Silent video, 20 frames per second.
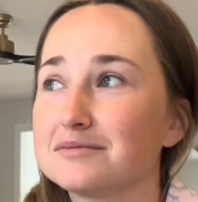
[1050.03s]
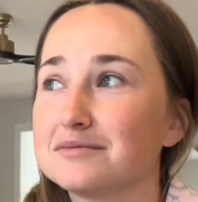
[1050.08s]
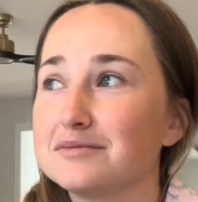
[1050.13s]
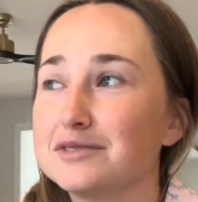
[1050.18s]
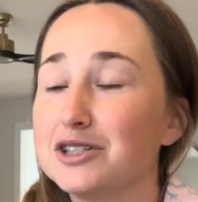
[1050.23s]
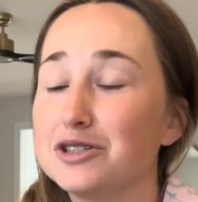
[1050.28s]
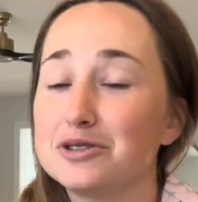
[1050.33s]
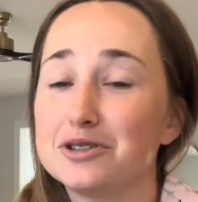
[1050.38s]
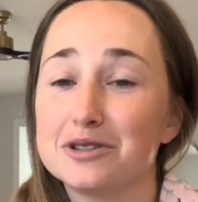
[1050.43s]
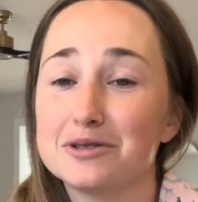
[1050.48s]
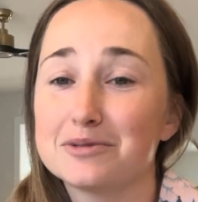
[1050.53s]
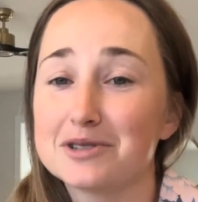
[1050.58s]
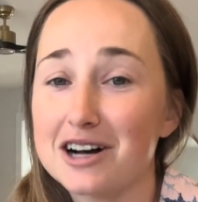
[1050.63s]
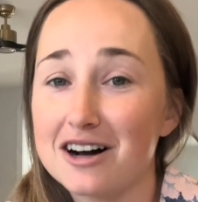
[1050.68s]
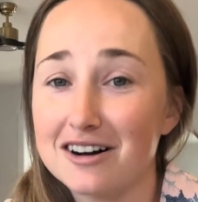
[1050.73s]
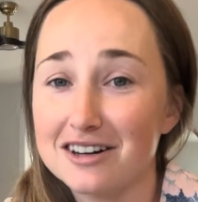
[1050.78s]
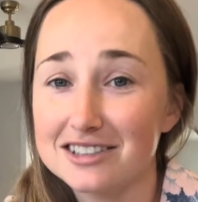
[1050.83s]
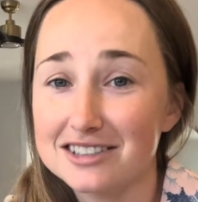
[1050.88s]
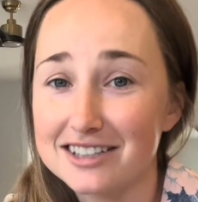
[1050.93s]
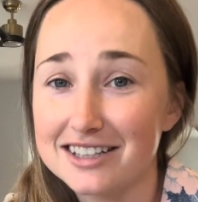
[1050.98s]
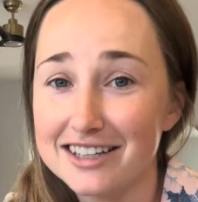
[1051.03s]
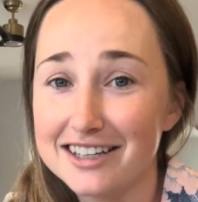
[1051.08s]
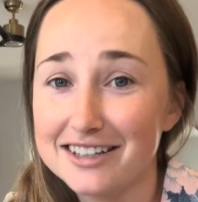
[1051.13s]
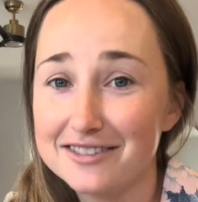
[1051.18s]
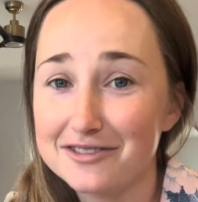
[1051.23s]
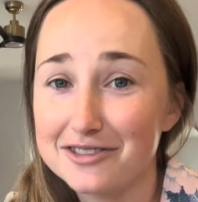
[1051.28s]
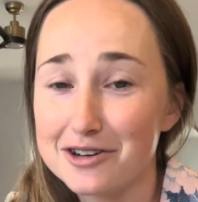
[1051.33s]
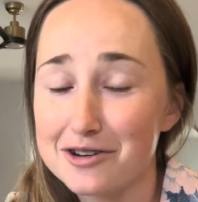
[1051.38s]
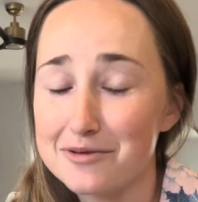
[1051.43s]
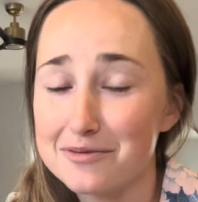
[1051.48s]
YouTube
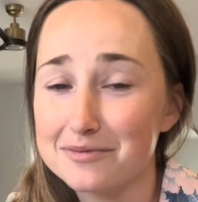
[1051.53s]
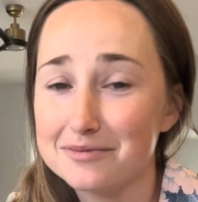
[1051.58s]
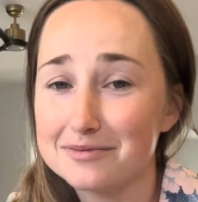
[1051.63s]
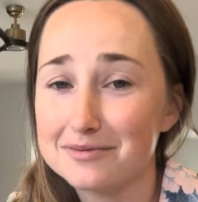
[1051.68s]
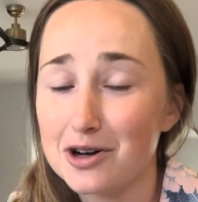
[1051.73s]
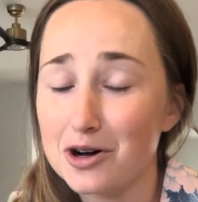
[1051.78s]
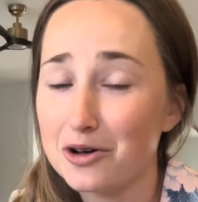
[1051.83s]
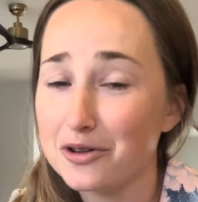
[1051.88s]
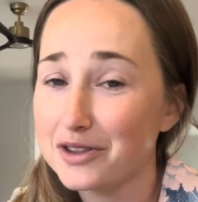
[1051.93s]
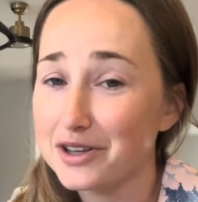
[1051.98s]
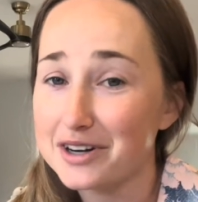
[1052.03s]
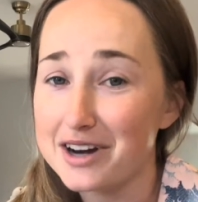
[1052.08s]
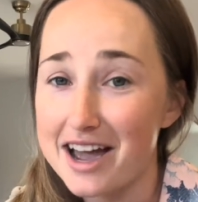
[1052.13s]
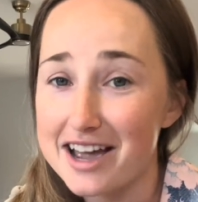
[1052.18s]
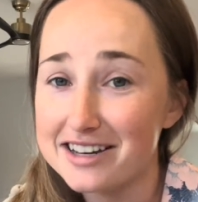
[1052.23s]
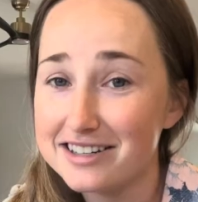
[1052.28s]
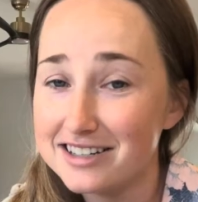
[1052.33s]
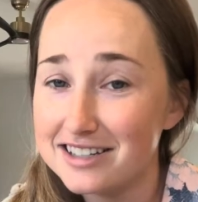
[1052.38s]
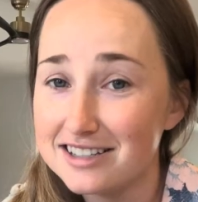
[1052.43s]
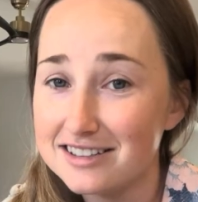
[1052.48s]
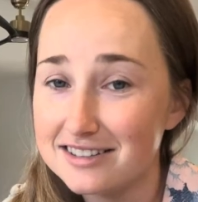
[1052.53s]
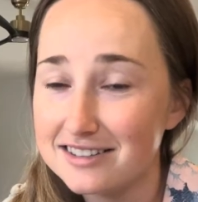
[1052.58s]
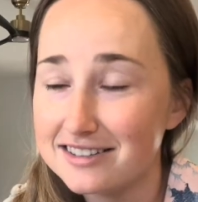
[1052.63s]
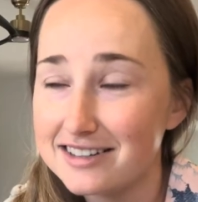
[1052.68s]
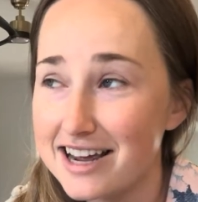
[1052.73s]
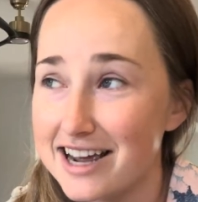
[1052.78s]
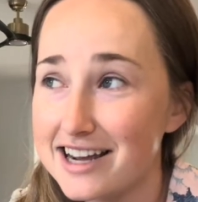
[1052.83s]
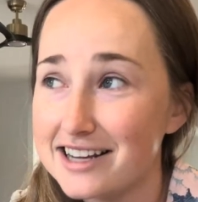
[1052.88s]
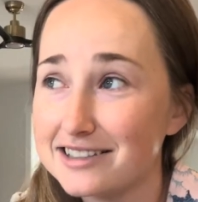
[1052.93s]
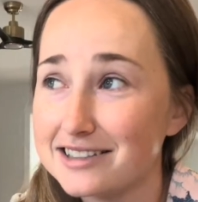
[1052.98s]
content from all the 19
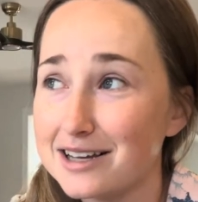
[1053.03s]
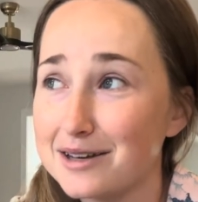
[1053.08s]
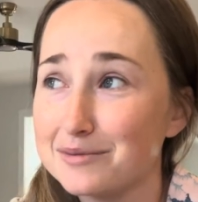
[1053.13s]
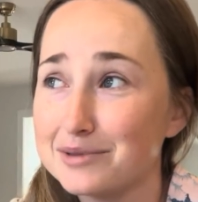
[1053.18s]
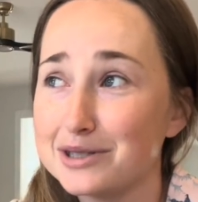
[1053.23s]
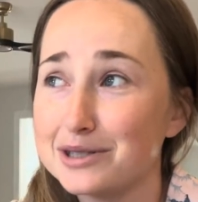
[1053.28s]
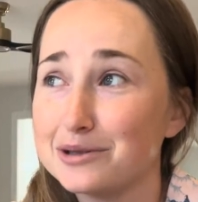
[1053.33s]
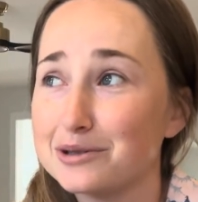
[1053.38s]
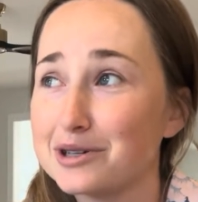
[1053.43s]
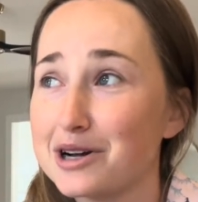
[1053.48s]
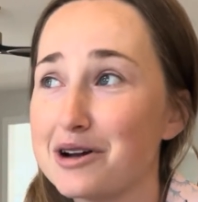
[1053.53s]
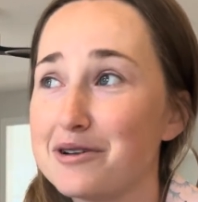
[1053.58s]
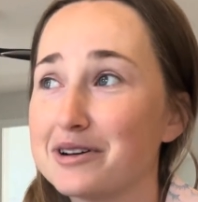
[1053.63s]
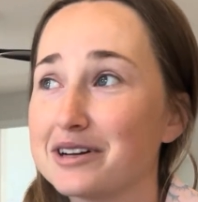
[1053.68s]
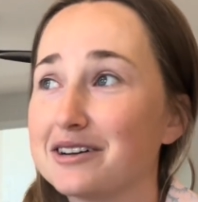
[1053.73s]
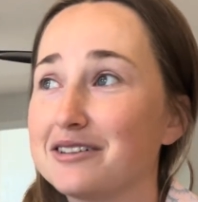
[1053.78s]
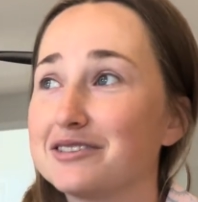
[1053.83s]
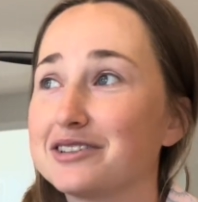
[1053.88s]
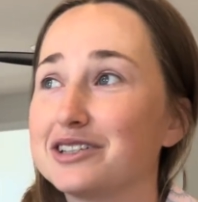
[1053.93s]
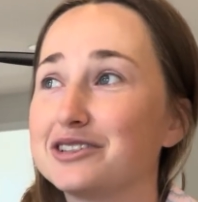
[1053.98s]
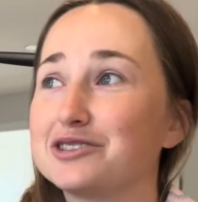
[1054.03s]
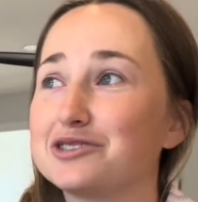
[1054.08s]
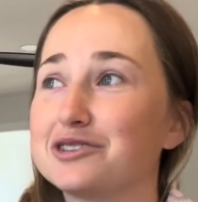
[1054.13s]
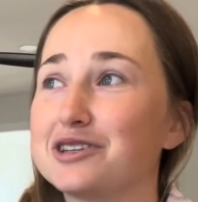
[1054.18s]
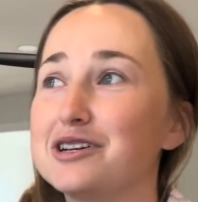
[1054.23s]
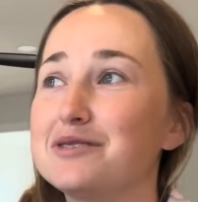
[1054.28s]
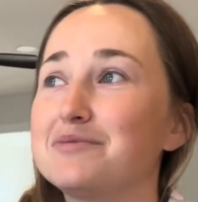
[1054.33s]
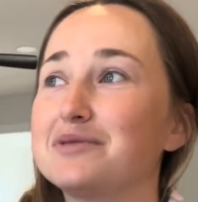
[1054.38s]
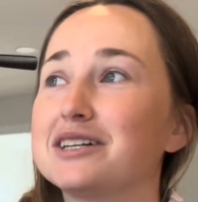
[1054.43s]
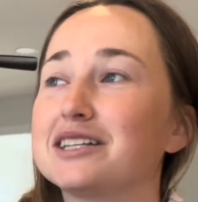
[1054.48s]
states I'm still going on the
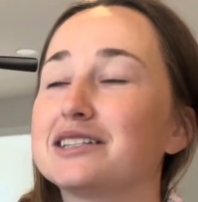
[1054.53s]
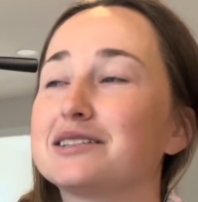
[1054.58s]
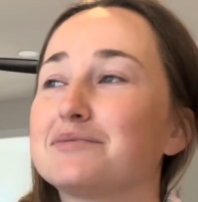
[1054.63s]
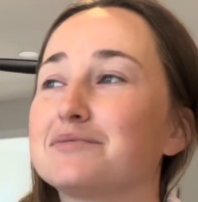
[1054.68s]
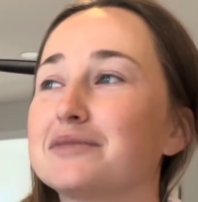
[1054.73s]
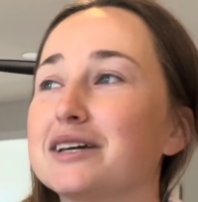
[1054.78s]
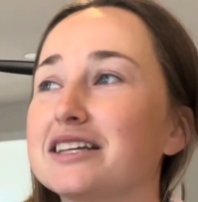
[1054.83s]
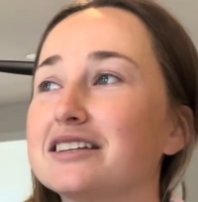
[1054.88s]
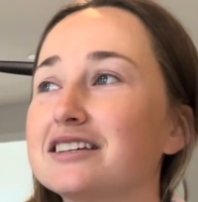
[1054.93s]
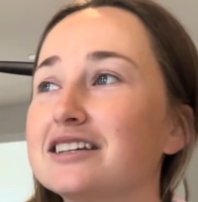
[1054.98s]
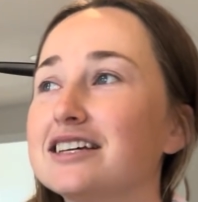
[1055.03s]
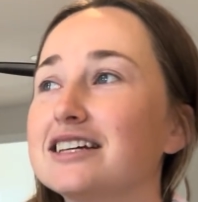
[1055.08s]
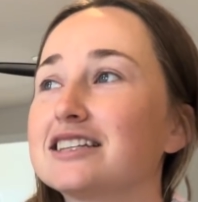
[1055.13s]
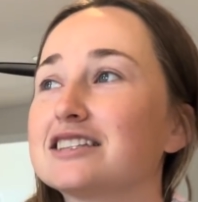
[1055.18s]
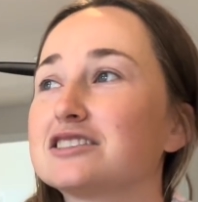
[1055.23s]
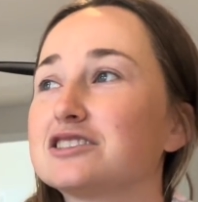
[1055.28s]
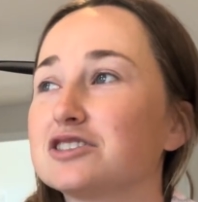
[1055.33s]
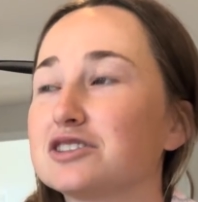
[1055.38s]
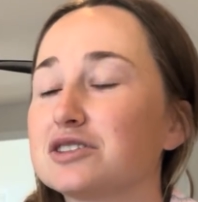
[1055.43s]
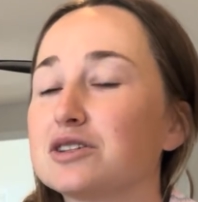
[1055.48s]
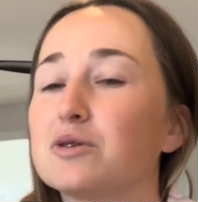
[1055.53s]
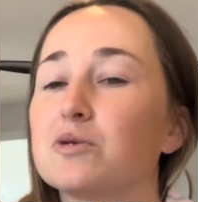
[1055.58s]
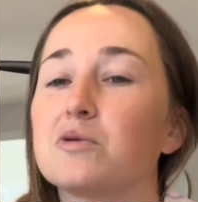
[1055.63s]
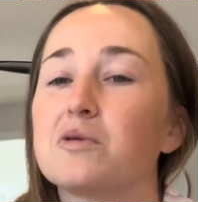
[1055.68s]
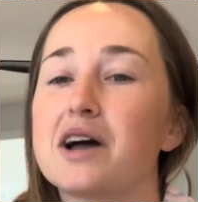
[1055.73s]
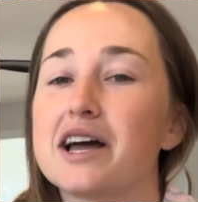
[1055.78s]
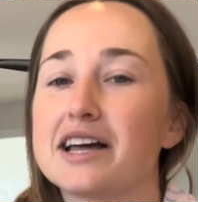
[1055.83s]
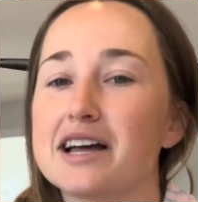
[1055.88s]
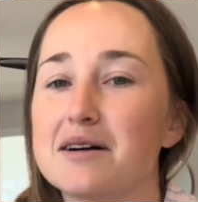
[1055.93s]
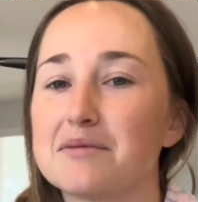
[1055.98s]
trip. It's mainly like just the
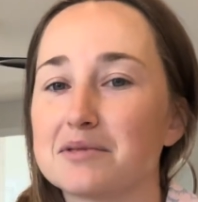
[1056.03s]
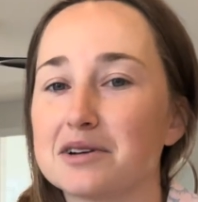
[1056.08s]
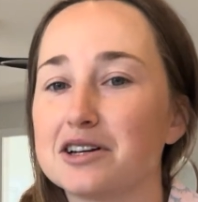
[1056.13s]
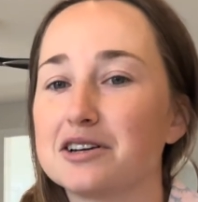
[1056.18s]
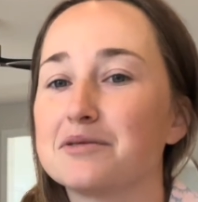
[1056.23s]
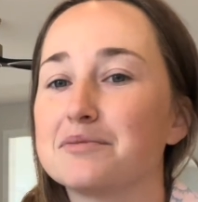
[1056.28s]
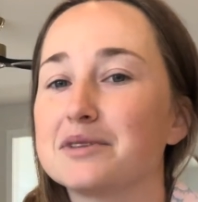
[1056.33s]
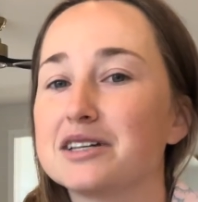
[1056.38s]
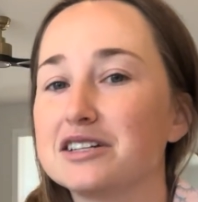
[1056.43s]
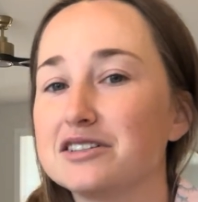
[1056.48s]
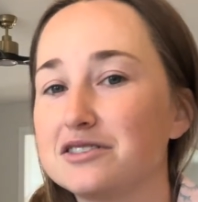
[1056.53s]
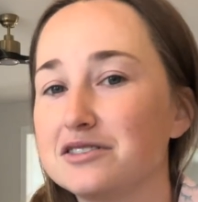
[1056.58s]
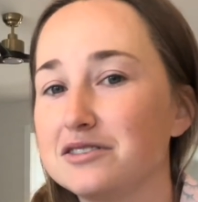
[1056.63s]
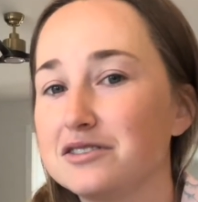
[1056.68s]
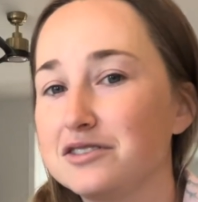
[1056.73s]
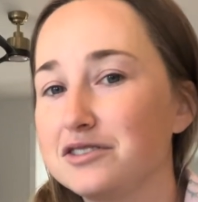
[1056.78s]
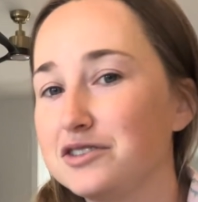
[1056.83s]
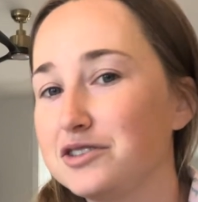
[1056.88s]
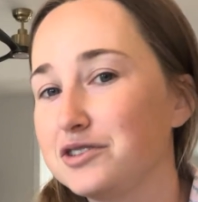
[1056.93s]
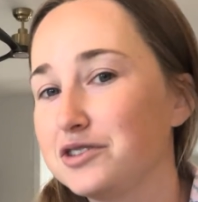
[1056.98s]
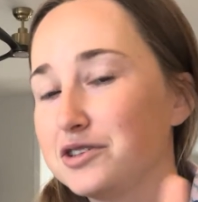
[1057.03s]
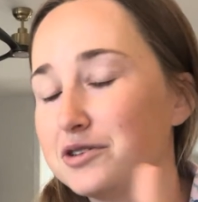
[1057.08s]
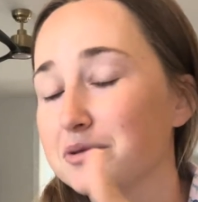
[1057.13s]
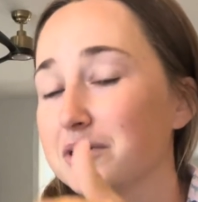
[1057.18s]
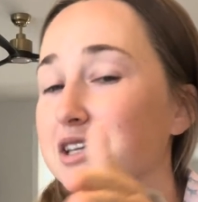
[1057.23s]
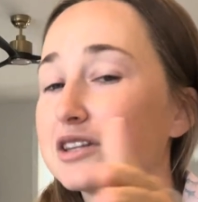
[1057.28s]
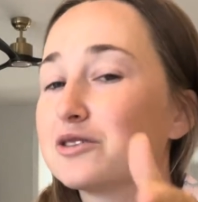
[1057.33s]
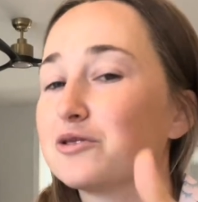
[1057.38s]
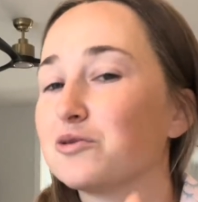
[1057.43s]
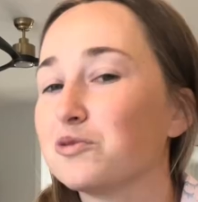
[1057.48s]
way I'm going to be
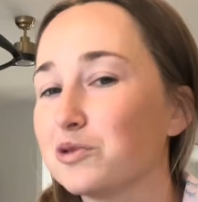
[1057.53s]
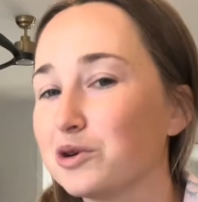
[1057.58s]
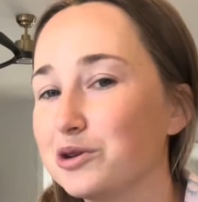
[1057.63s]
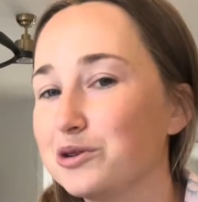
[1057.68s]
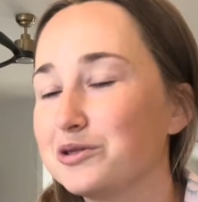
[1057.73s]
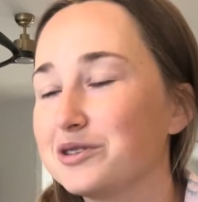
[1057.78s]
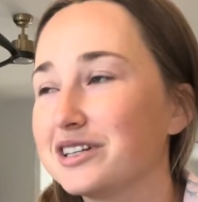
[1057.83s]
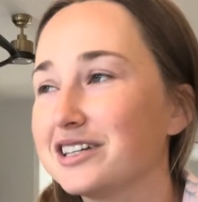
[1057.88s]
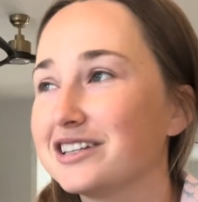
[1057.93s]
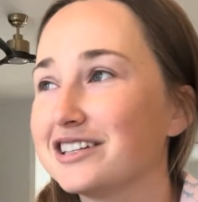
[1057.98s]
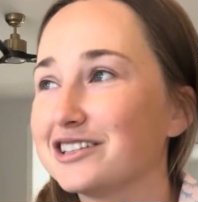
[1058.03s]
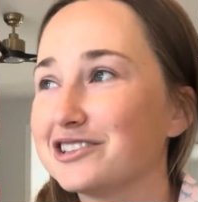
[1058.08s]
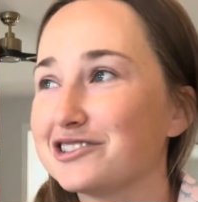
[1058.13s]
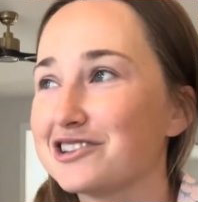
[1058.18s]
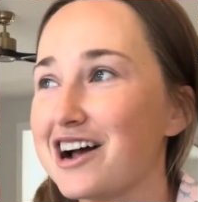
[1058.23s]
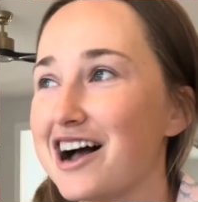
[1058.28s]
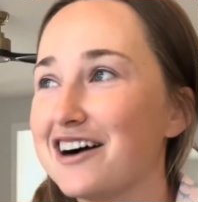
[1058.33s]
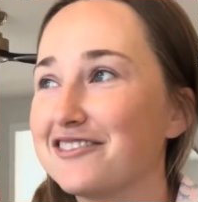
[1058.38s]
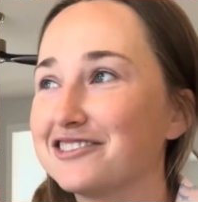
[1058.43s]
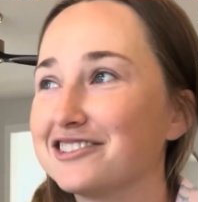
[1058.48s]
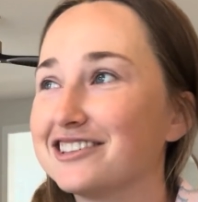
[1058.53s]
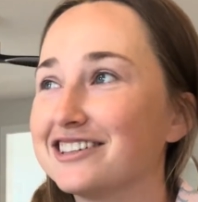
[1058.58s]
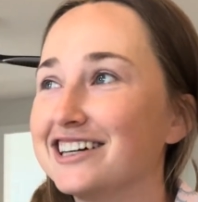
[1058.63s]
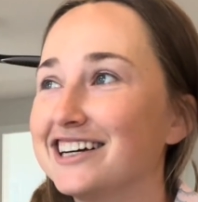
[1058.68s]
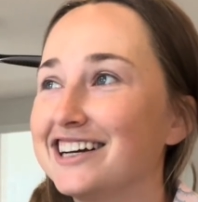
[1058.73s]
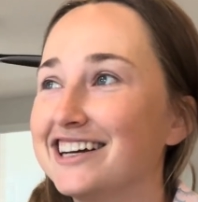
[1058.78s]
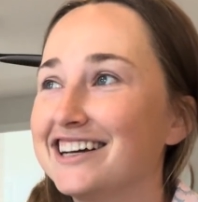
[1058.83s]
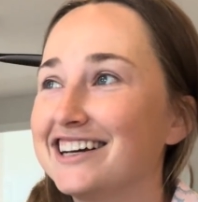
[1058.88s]
doing the route and the travel.